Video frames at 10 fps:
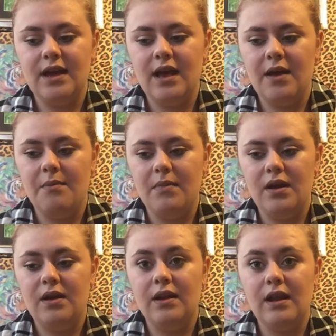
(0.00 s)
Um,
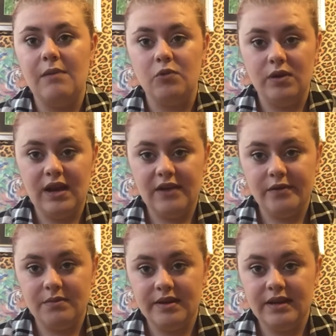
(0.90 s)
I'm going live
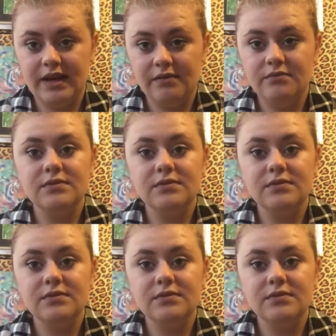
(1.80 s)
on Monday.